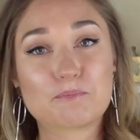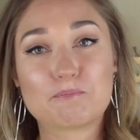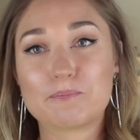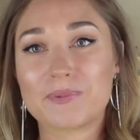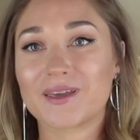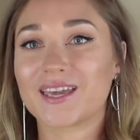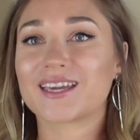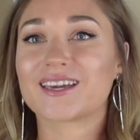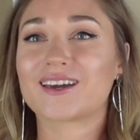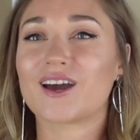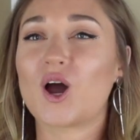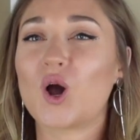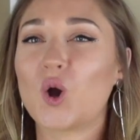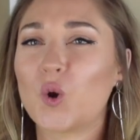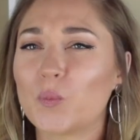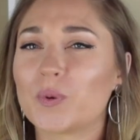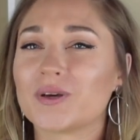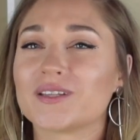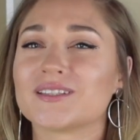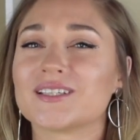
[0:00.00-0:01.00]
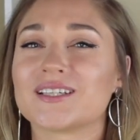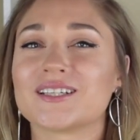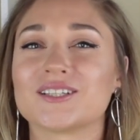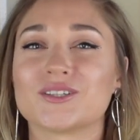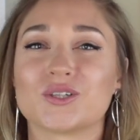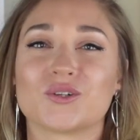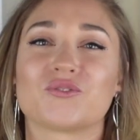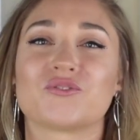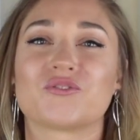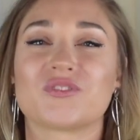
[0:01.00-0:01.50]
big
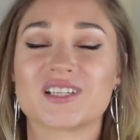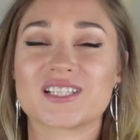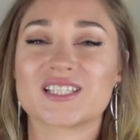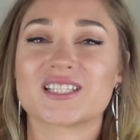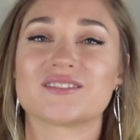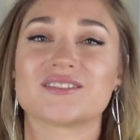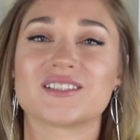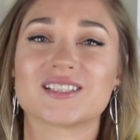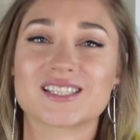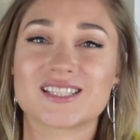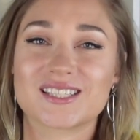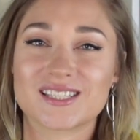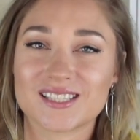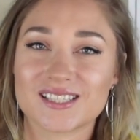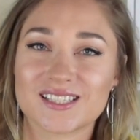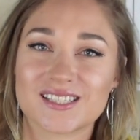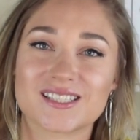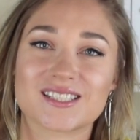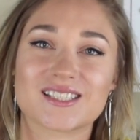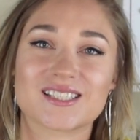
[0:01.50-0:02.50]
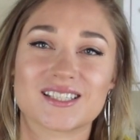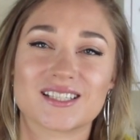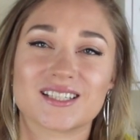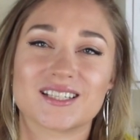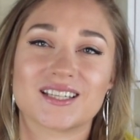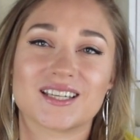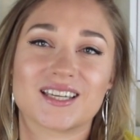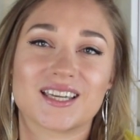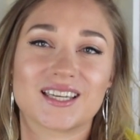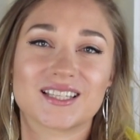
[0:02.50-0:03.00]
opener of festival season.
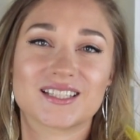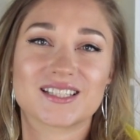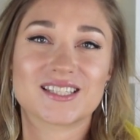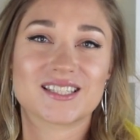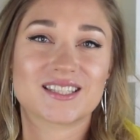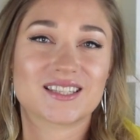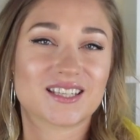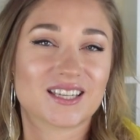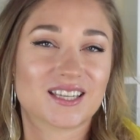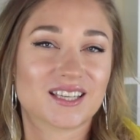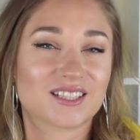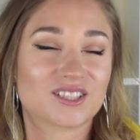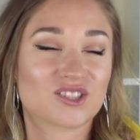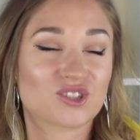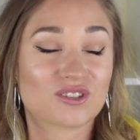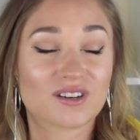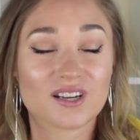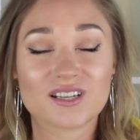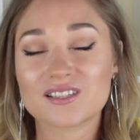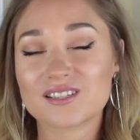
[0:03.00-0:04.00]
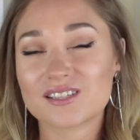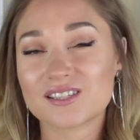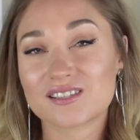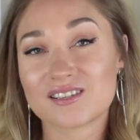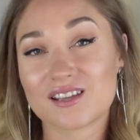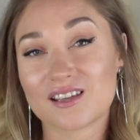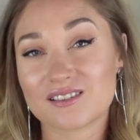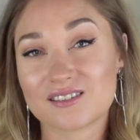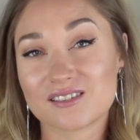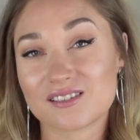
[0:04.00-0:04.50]
It's the
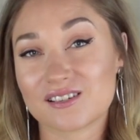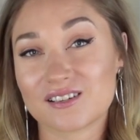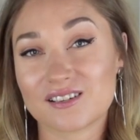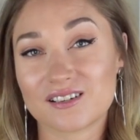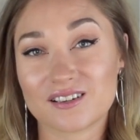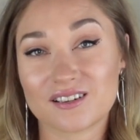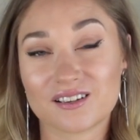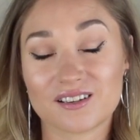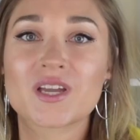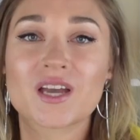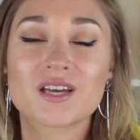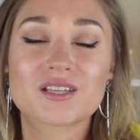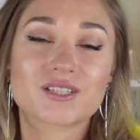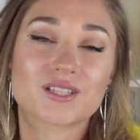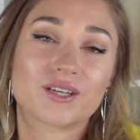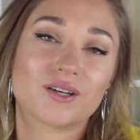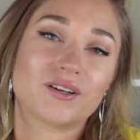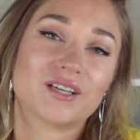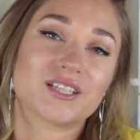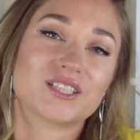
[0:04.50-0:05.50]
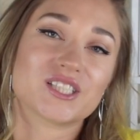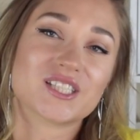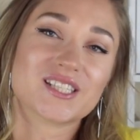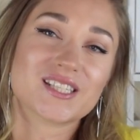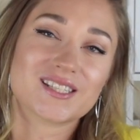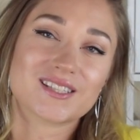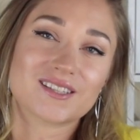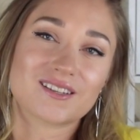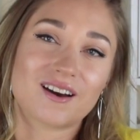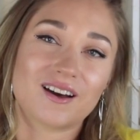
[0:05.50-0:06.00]
trendsetter. So I
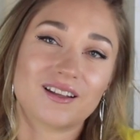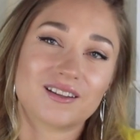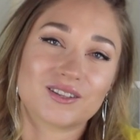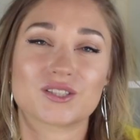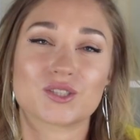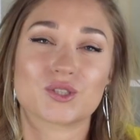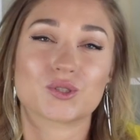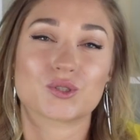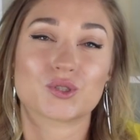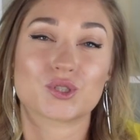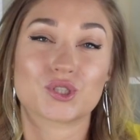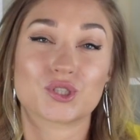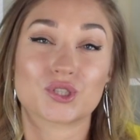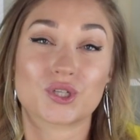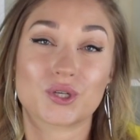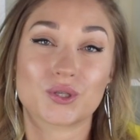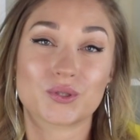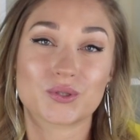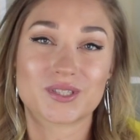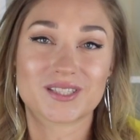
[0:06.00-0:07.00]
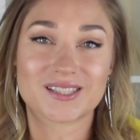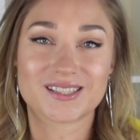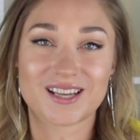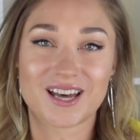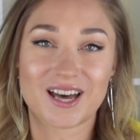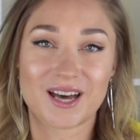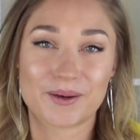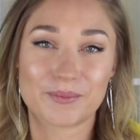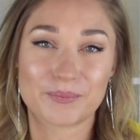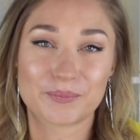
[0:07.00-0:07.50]
just thought to show
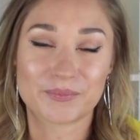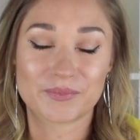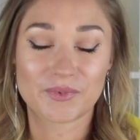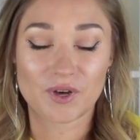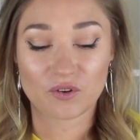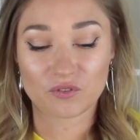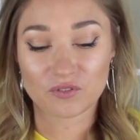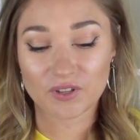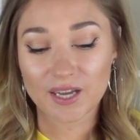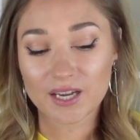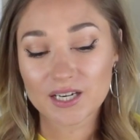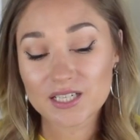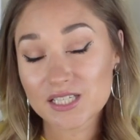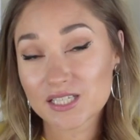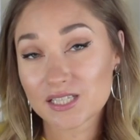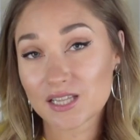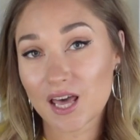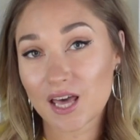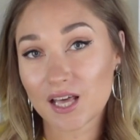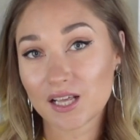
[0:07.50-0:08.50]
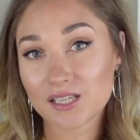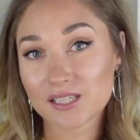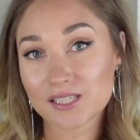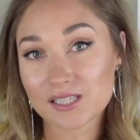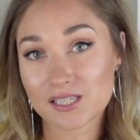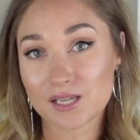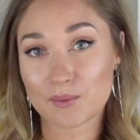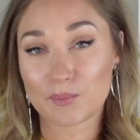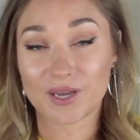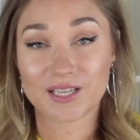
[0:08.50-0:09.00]
some of hairstyles,
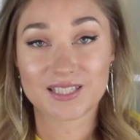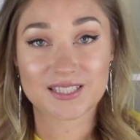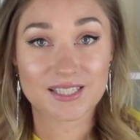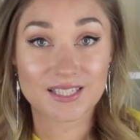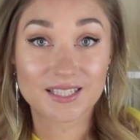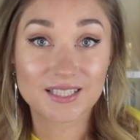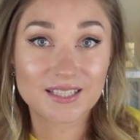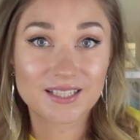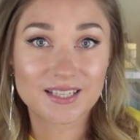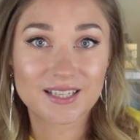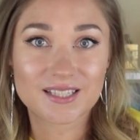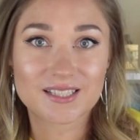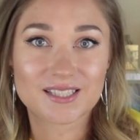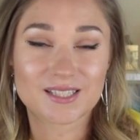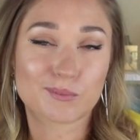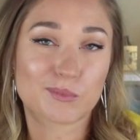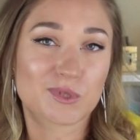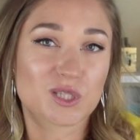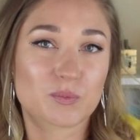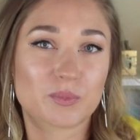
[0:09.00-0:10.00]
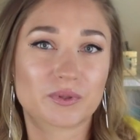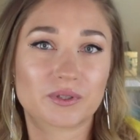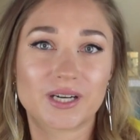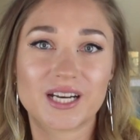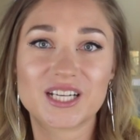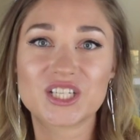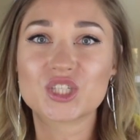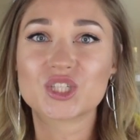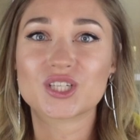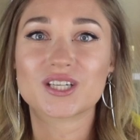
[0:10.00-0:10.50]
some ideas, some
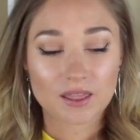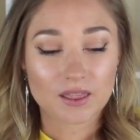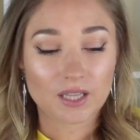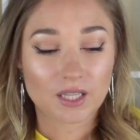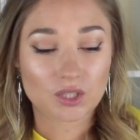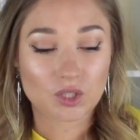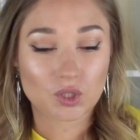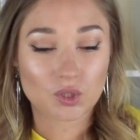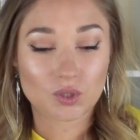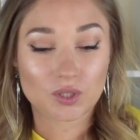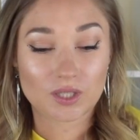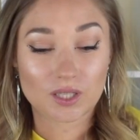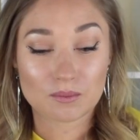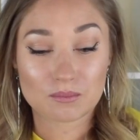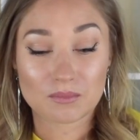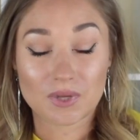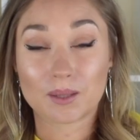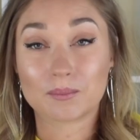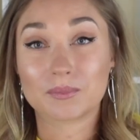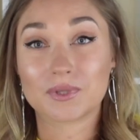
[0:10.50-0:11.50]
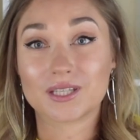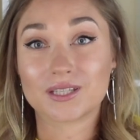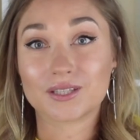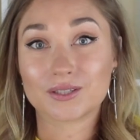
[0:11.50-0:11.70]
inspiration that you can maybe